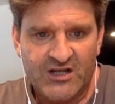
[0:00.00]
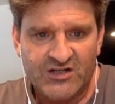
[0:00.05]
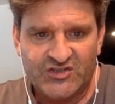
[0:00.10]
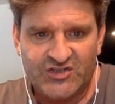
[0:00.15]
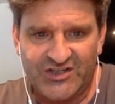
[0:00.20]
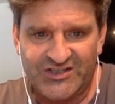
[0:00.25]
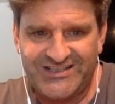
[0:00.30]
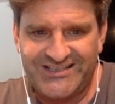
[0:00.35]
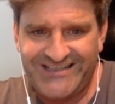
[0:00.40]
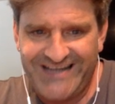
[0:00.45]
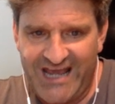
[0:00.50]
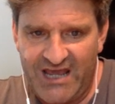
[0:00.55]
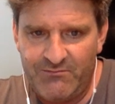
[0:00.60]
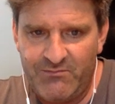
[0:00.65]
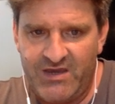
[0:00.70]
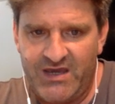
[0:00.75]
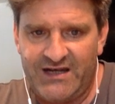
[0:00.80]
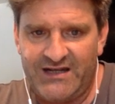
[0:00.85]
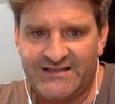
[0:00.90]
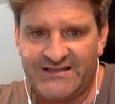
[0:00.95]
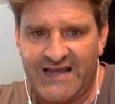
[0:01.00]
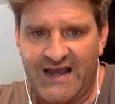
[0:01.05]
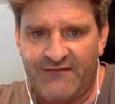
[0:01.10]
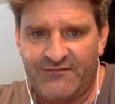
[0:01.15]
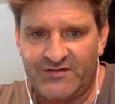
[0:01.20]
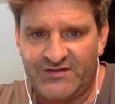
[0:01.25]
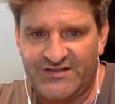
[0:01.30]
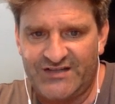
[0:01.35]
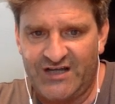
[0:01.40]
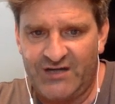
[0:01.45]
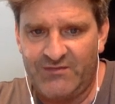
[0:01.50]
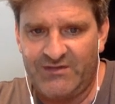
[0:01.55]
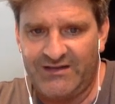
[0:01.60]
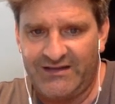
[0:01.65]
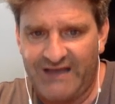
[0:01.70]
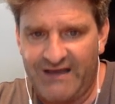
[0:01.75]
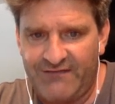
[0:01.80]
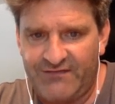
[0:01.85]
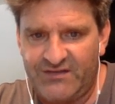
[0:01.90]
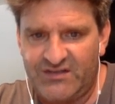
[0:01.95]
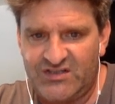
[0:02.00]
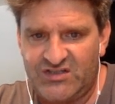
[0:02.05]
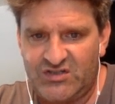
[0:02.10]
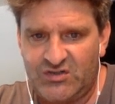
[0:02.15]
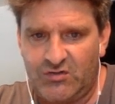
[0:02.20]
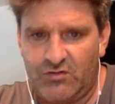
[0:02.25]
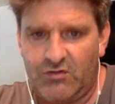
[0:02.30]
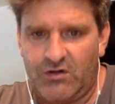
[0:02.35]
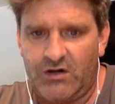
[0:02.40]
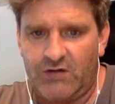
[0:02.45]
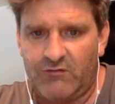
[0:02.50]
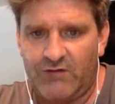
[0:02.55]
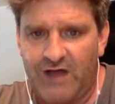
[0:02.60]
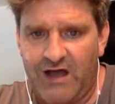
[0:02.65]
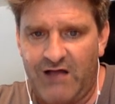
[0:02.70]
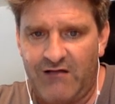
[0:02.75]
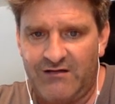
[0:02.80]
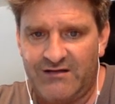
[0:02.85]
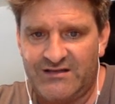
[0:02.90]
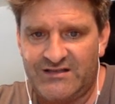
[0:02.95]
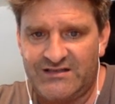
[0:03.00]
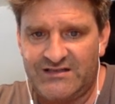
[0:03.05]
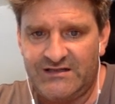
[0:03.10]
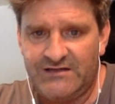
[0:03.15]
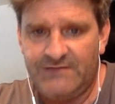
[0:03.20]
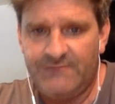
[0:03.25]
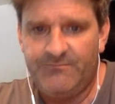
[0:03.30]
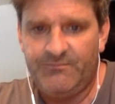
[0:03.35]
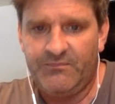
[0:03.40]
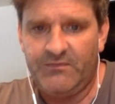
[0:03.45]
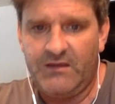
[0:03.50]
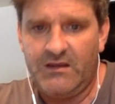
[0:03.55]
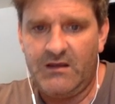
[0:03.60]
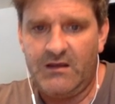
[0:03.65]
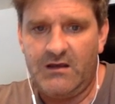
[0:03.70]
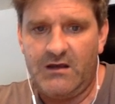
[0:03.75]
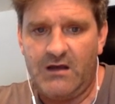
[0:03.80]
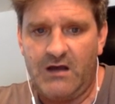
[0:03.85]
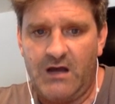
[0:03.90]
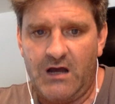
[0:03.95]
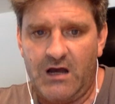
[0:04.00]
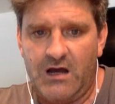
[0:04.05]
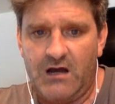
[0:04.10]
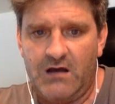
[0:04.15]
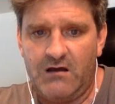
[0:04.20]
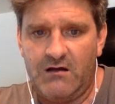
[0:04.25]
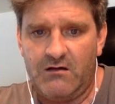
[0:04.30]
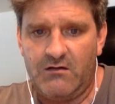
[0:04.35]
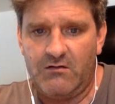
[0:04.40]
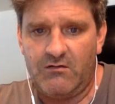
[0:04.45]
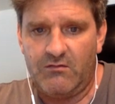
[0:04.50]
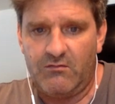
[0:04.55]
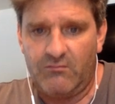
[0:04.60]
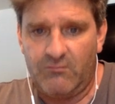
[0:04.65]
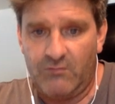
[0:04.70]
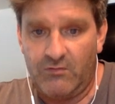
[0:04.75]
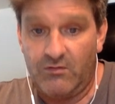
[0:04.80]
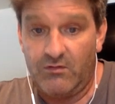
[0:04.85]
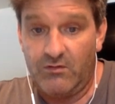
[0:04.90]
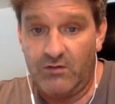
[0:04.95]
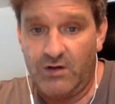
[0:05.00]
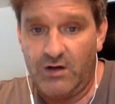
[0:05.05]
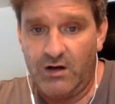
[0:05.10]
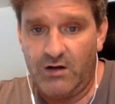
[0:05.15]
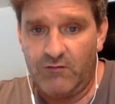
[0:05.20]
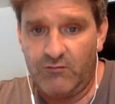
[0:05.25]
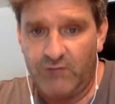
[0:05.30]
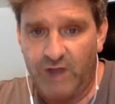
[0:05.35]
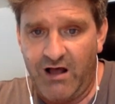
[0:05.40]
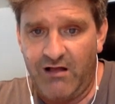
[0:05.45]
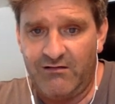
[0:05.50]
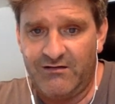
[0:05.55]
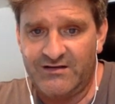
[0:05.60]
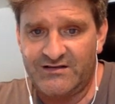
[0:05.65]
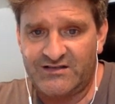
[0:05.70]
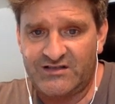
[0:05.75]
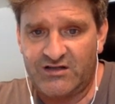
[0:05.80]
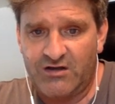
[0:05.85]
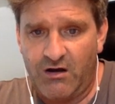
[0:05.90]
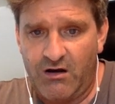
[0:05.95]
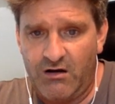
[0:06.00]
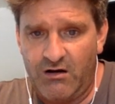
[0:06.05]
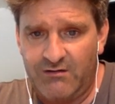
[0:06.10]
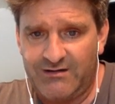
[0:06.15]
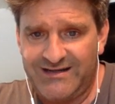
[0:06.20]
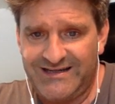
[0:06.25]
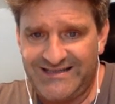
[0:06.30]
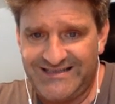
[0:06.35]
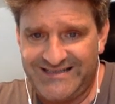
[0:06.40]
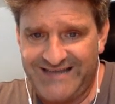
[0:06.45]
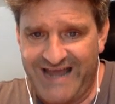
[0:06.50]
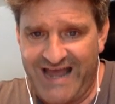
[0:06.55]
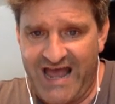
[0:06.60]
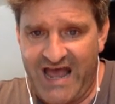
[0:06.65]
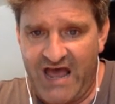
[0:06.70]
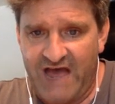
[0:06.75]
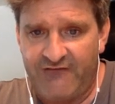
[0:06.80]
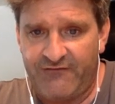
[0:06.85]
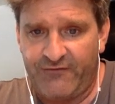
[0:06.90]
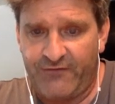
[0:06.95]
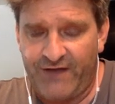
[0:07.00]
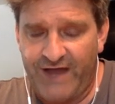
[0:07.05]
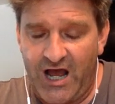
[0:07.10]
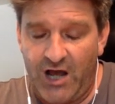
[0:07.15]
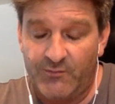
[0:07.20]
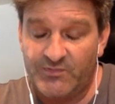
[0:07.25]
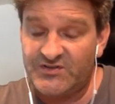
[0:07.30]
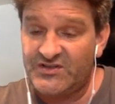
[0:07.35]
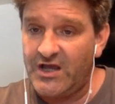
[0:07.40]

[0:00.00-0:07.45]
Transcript: Just 10 minutes after Tillman left the store, Rollins called his dad for help.